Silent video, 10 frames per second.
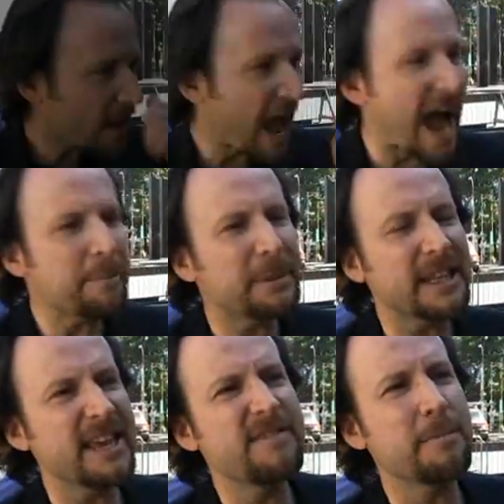I
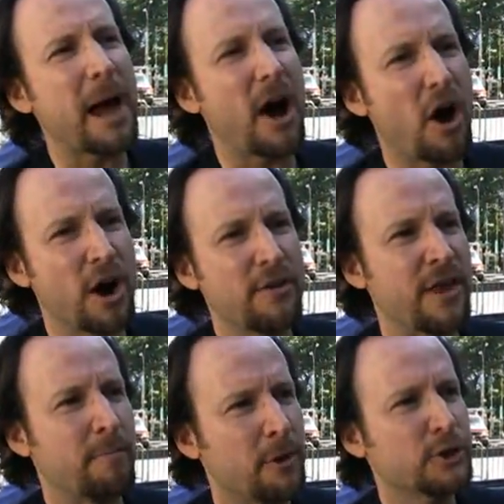believe in my heart
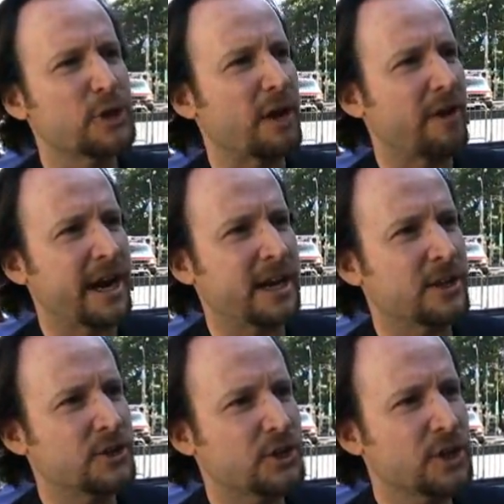that most
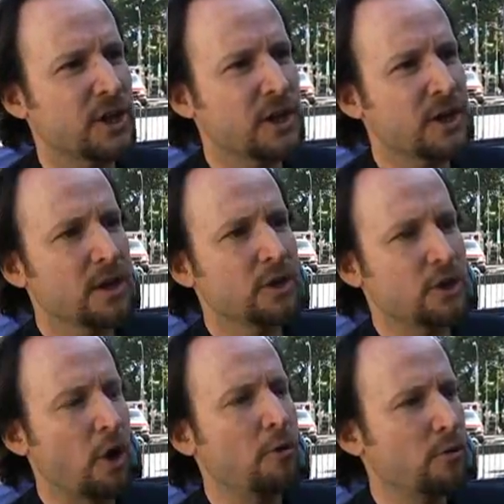Iranians
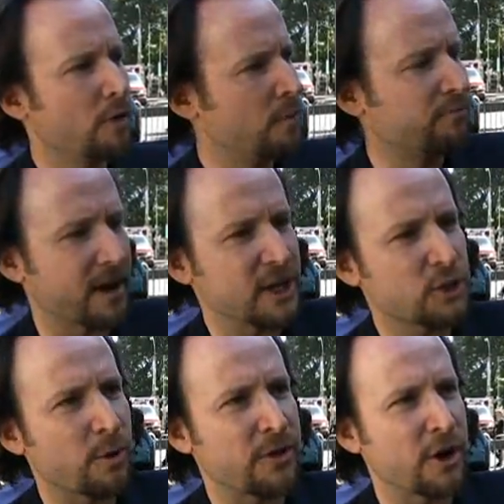don't
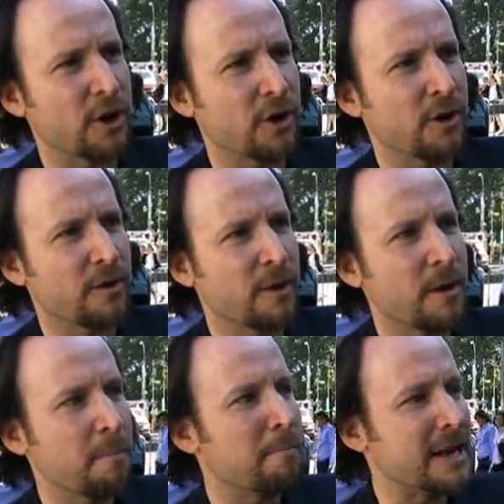embrace what their
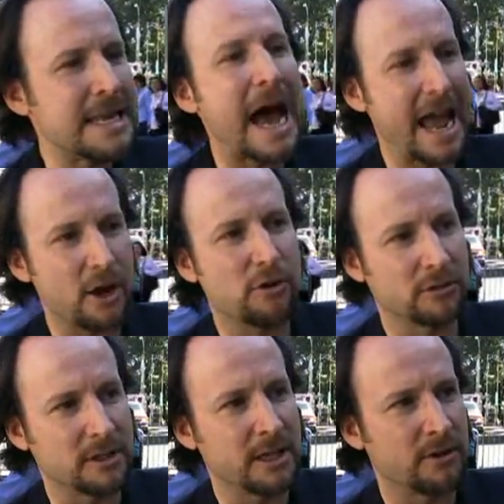
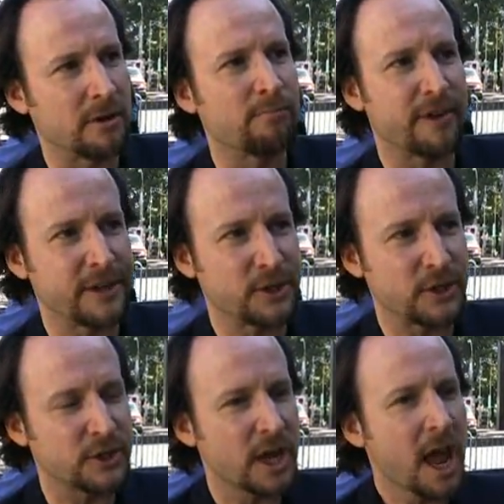maniacal leader
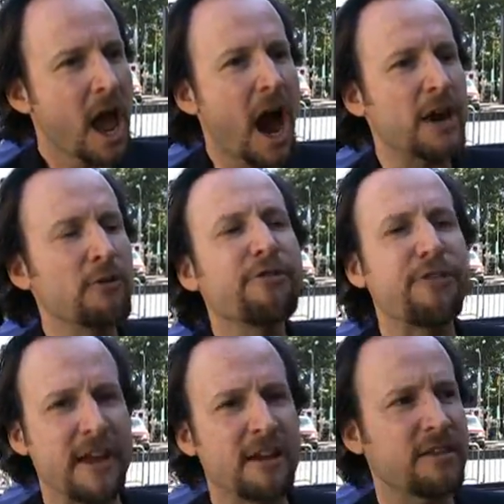embraces. I don't
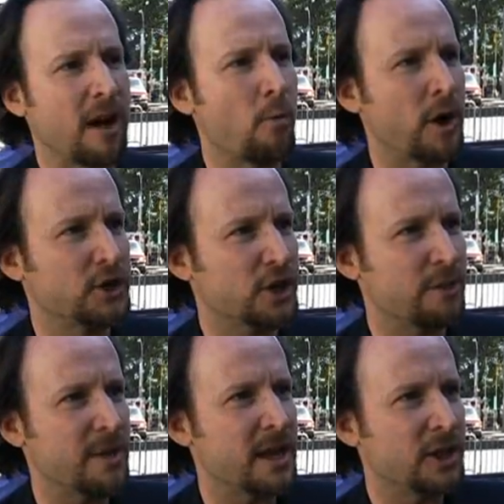think they want to
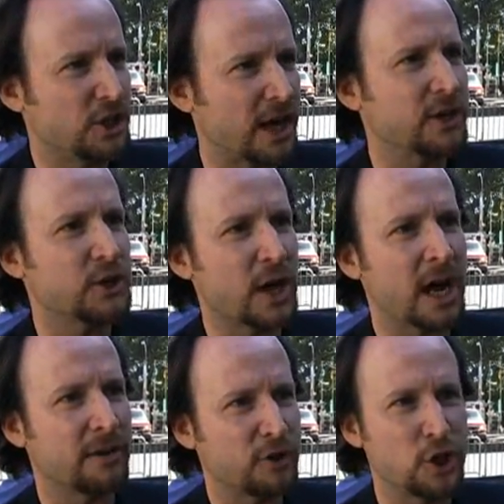commit a
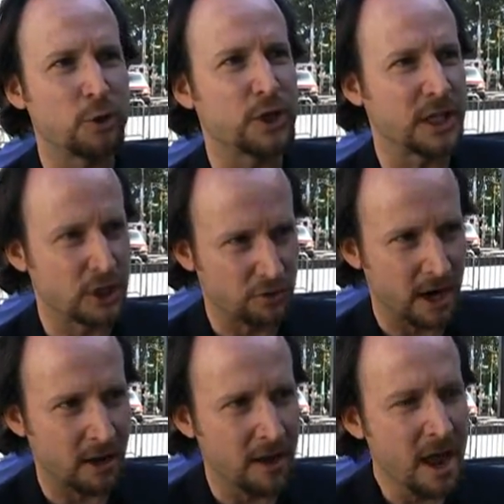genocide of Jews in Israel.